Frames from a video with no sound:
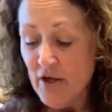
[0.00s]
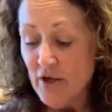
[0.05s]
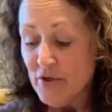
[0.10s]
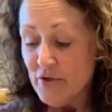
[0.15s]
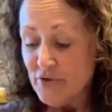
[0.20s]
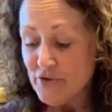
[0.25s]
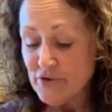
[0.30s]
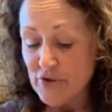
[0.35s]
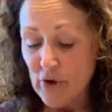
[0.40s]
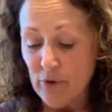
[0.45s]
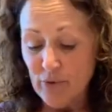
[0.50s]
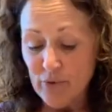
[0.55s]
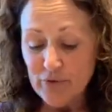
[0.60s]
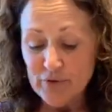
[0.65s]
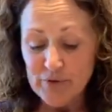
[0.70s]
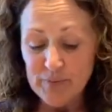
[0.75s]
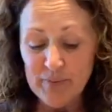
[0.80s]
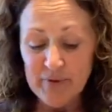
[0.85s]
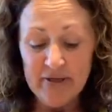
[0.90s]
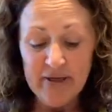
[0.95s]
So
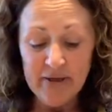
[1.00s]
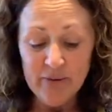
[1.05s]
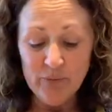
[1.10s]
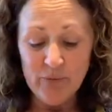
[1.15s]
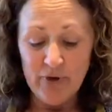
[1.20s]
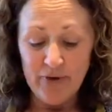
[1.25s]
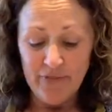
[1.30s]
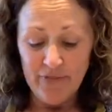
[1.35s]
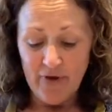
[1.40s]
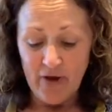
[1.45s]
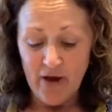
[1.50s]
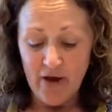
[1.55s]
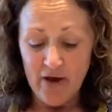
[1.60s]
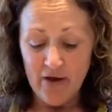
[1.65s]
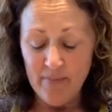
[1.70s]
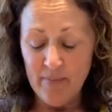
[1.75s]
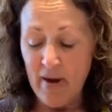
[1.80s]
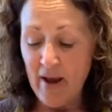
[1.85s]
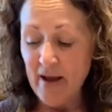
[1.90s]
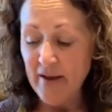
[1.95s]
to begin with,
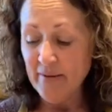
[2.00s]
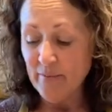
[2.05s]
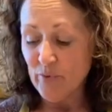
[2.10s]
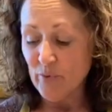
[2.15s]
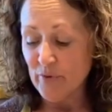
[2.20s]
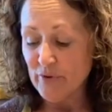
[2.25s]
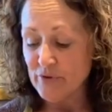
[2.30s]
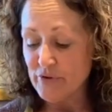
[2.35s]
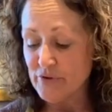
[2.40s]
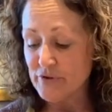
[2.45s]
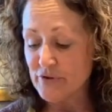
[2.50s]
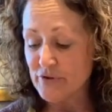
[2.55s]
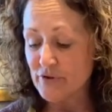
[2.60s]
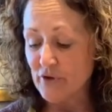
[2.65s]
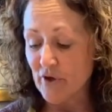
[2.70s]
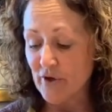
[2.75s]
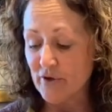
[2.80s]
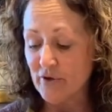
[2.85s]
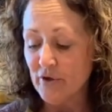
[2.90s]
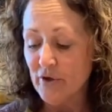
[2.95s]
I am going to
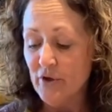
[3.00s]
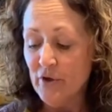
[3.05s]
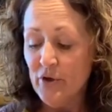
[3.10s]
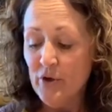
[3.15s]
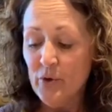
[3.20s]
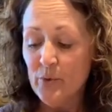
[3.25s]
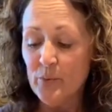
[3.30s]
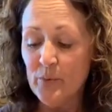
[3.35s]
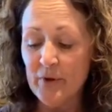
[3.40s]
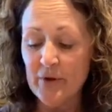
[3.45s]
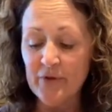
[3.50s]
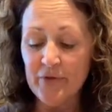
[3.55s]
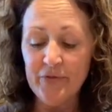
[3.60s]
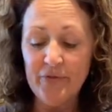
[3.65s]
start with